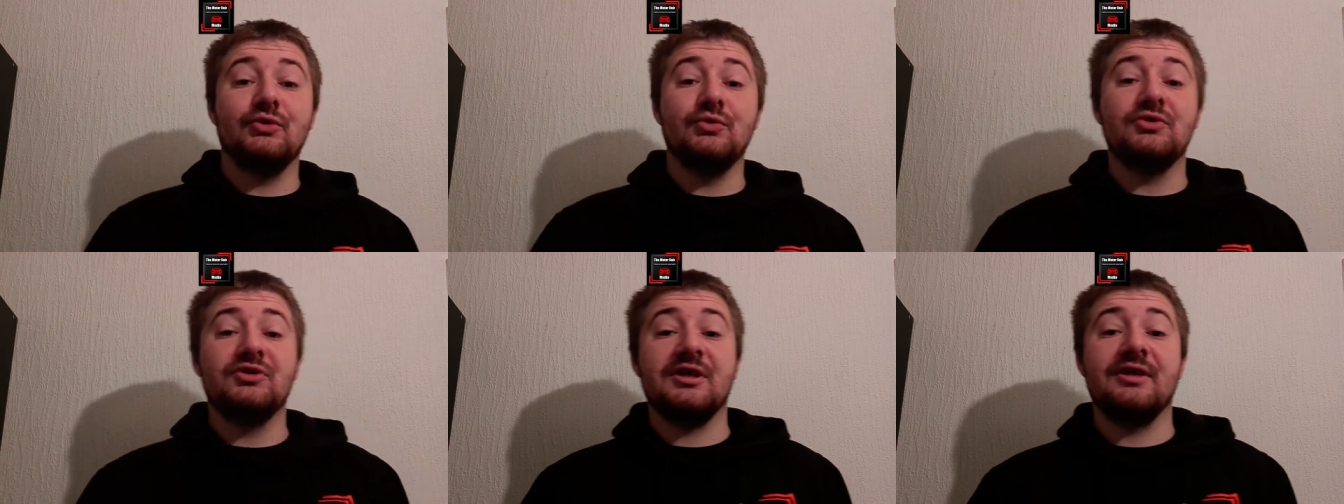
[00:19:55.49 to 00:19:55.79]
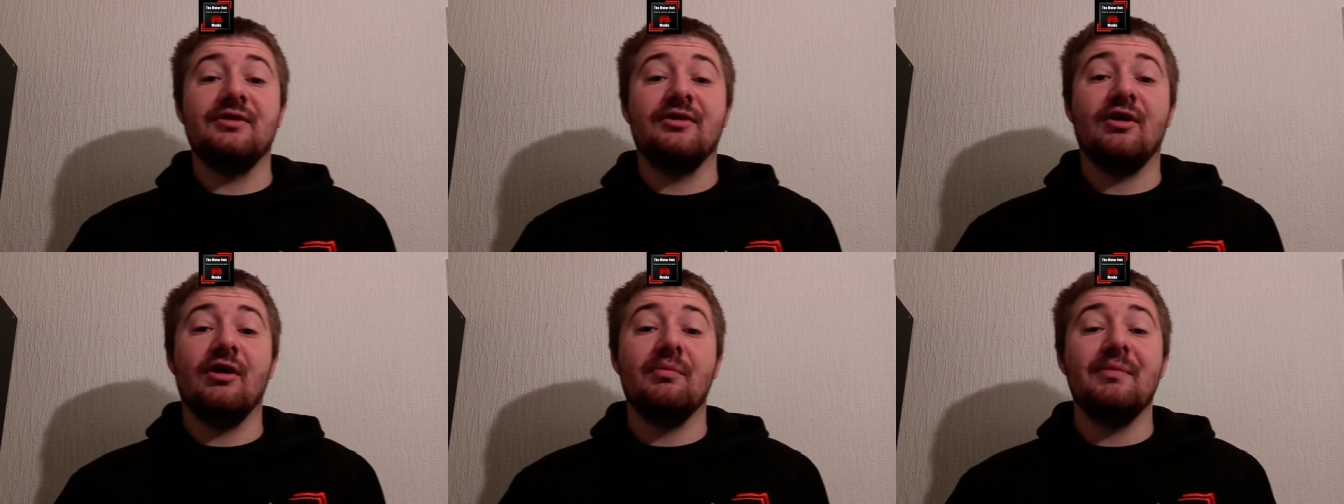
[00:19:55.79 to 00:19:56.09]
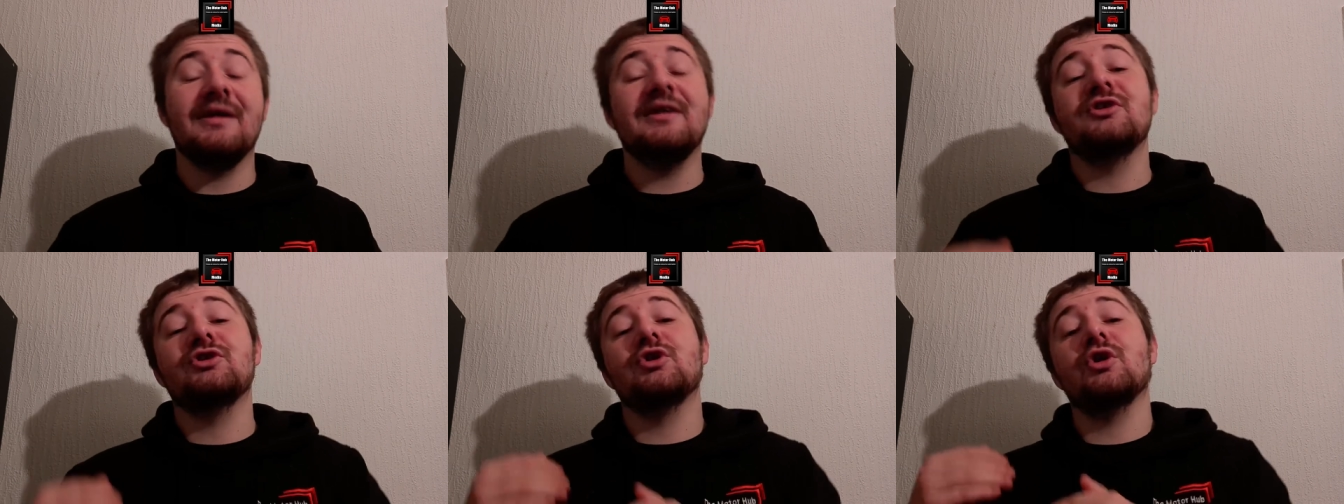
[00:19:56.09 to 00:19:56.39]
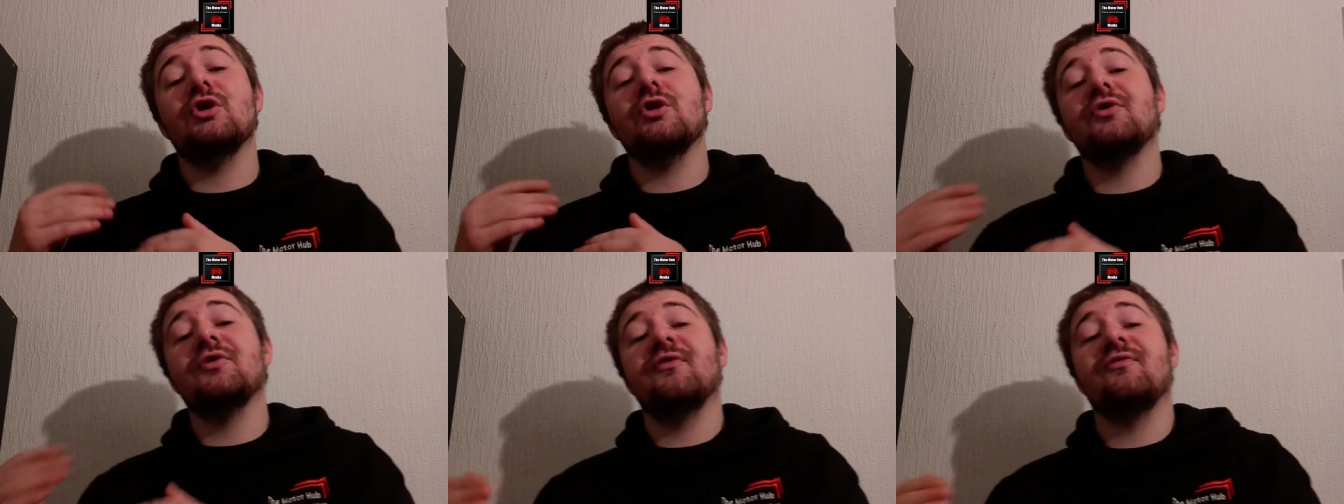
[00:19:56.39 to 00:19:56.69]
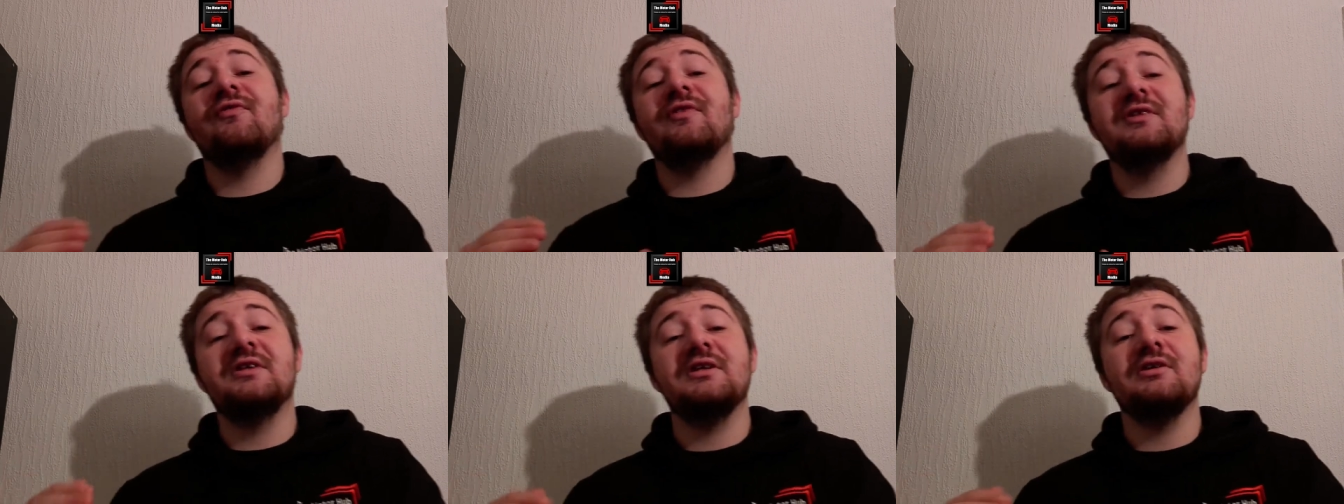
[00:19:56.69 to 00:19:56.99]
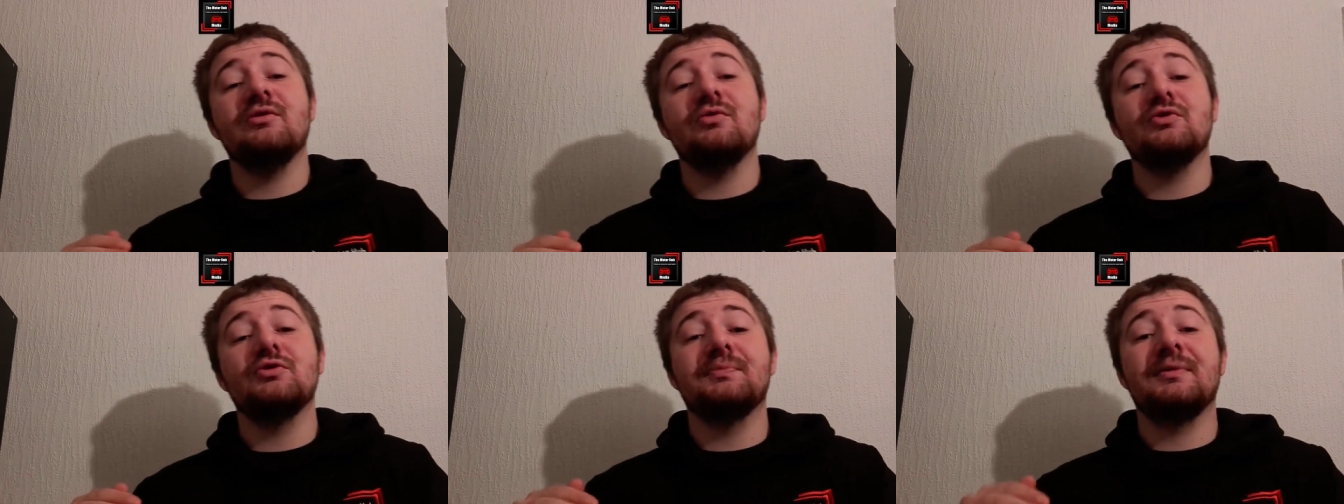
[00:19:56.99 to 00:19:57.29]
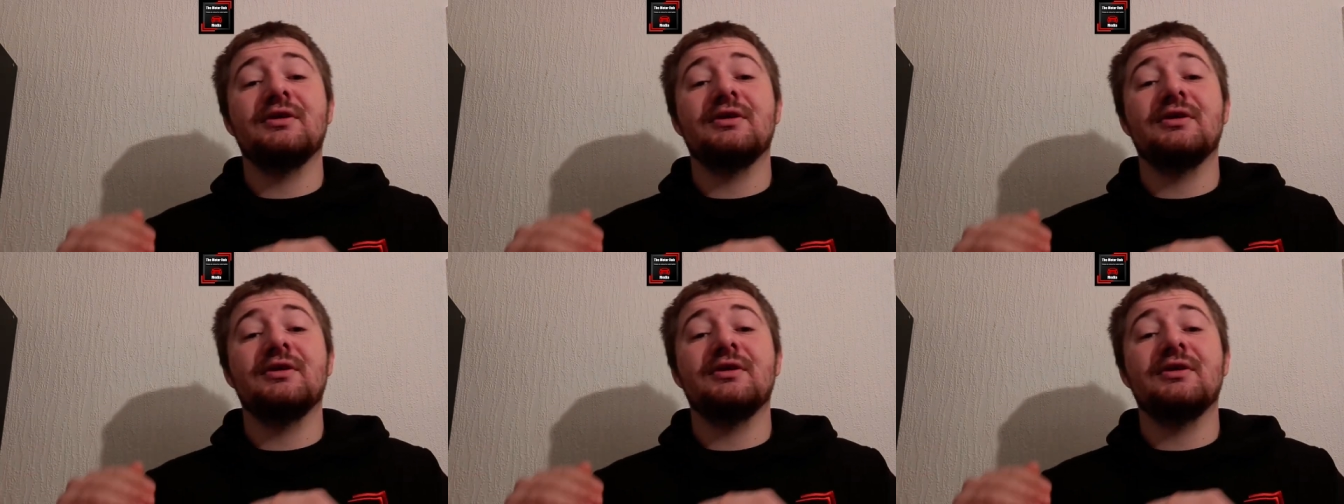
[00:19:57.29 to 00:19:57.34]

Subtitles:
using them into other videos,